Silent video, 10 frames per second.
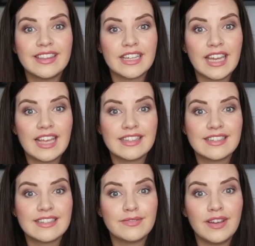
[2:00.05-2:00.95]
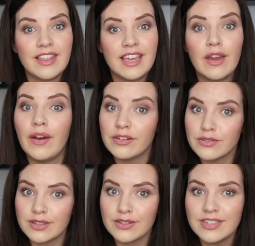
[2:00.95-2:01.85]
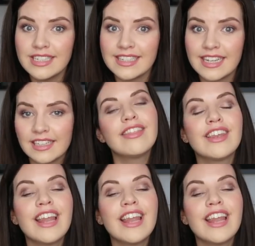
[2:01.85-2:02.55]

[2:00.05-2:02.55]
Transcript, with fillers: the guests when they go out trick-or-treating. The